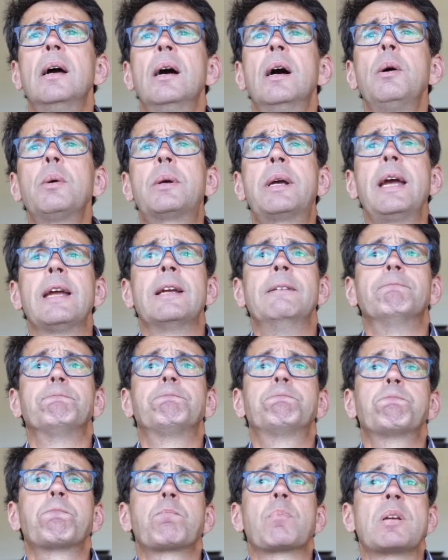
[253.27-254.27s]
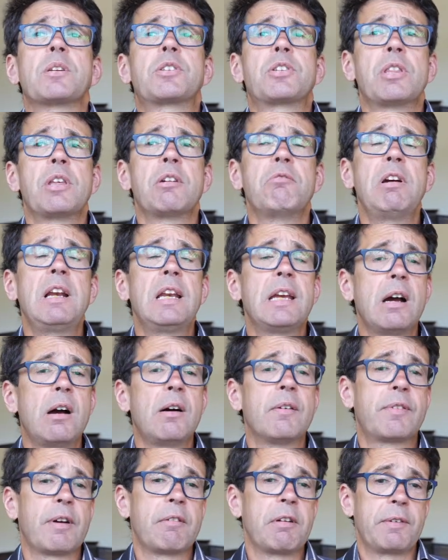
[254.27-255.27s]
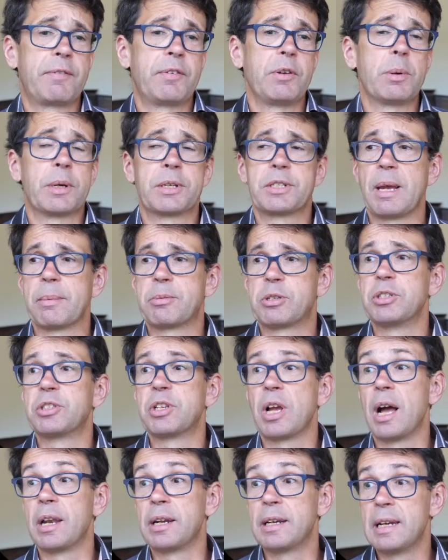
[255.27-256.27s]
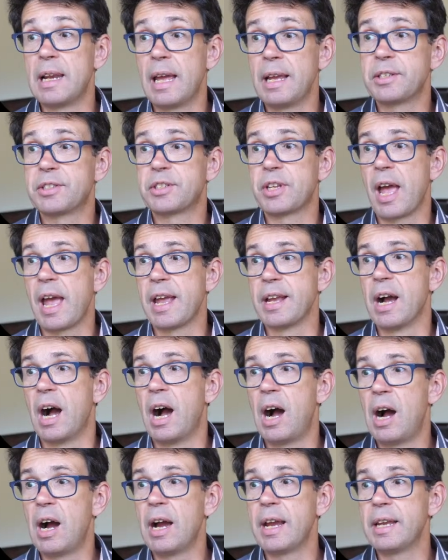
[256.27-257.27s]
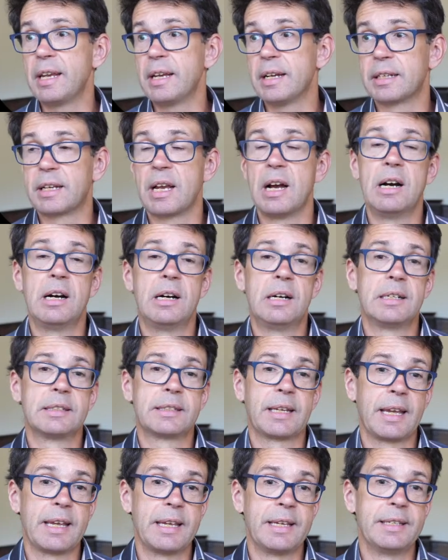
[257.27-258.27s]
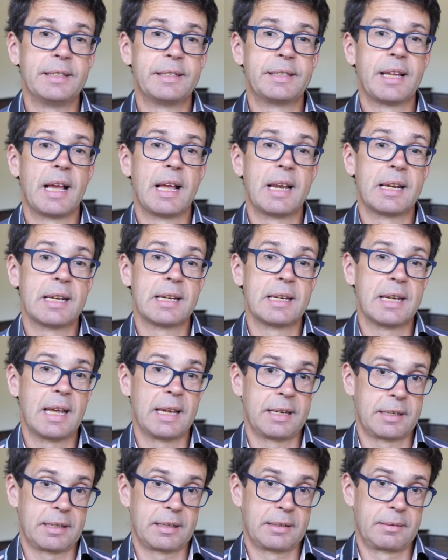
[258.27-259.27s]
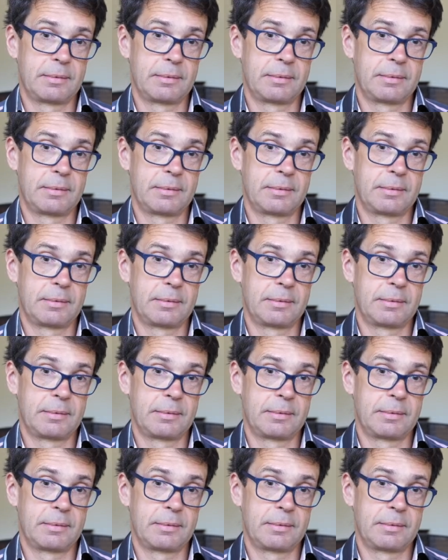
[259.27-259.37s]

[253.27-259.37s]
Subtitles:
Okay, so there really are very few exceptions unless a high card is led.